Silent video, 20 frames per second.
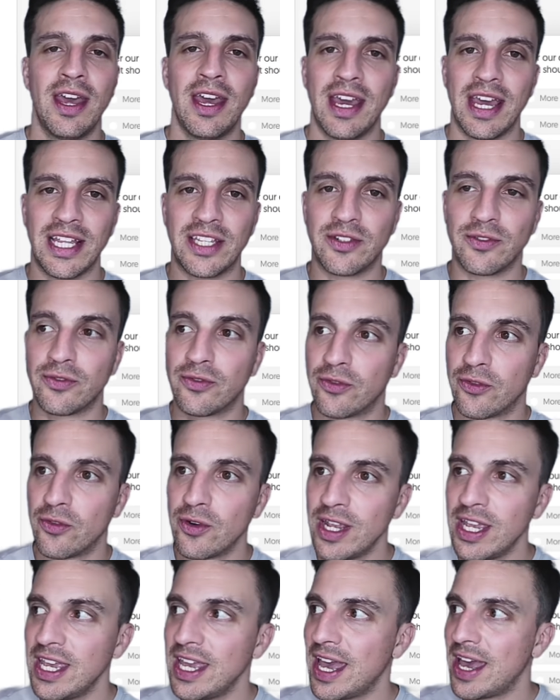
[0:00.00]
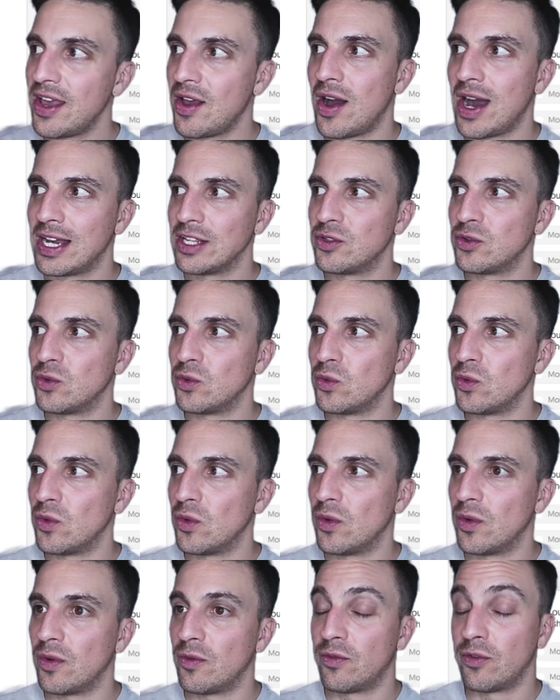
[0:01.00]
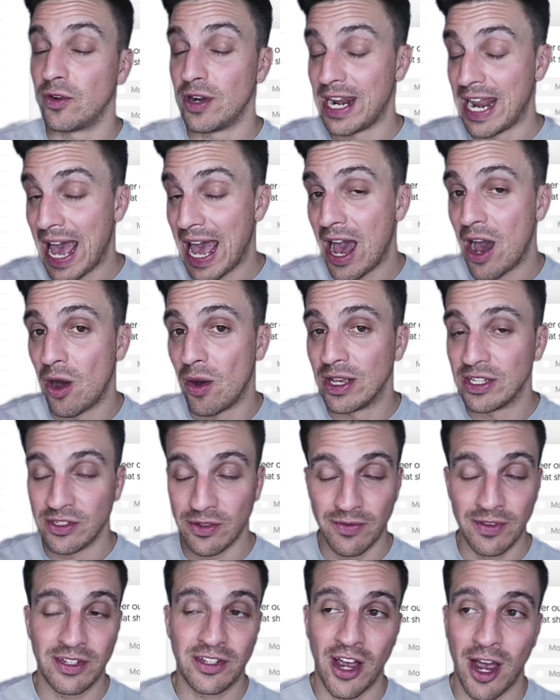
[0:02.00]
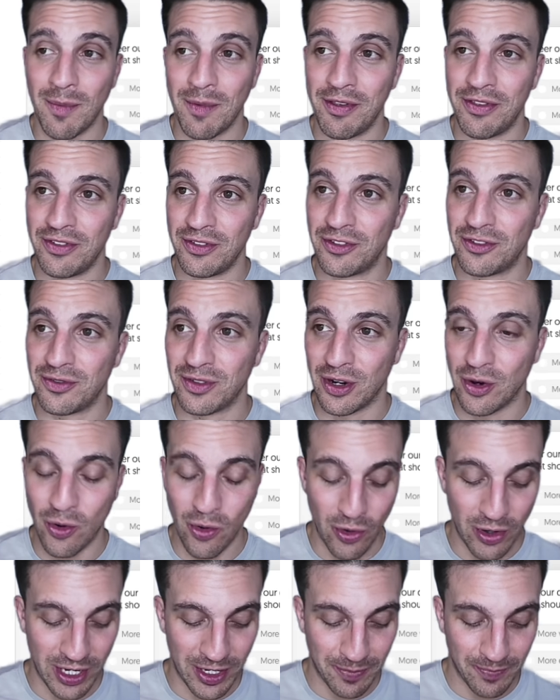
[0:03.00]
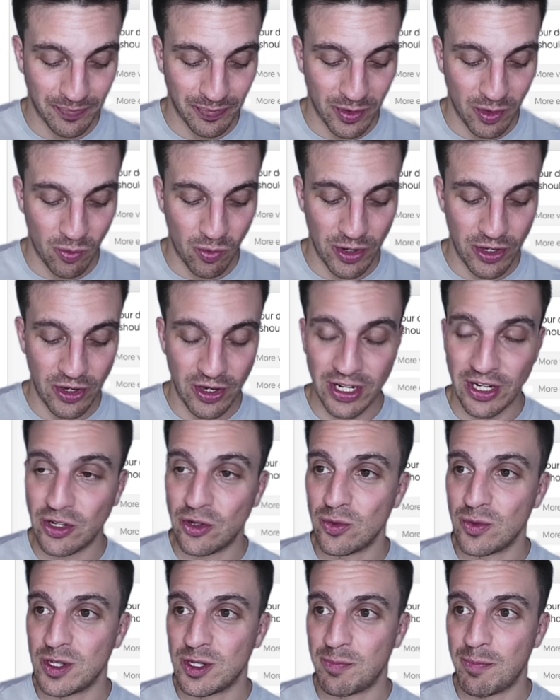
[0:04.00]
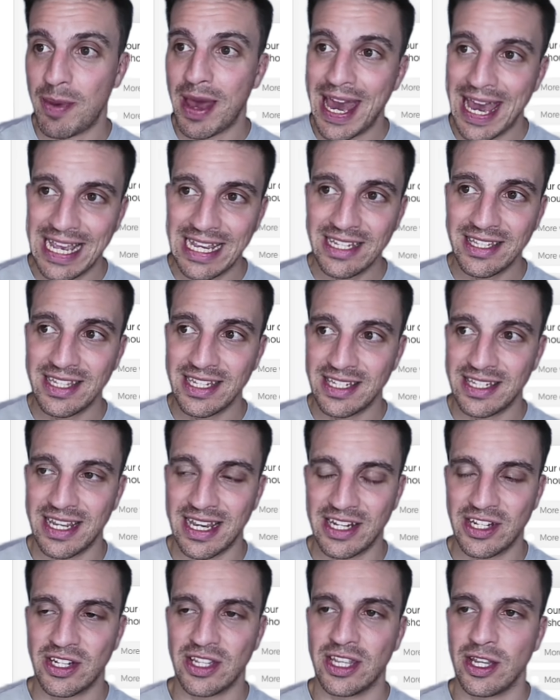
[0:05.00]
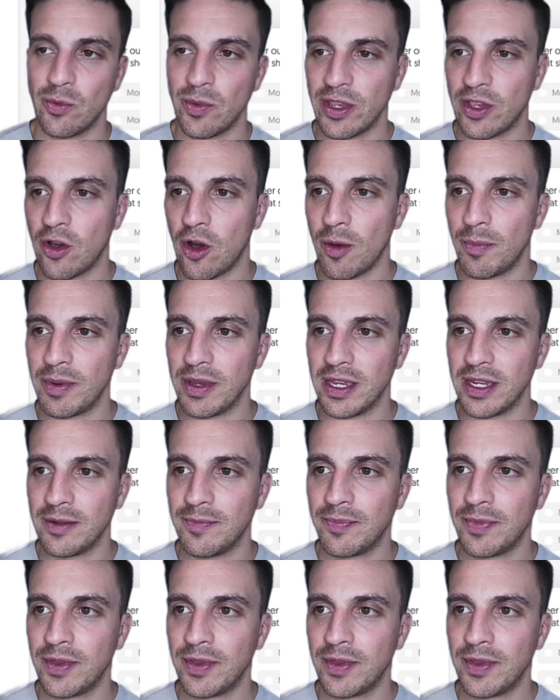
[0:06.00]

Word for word: It's a free AI tool for now as of the time of this recording. What you're going to do is paste the section that we copied,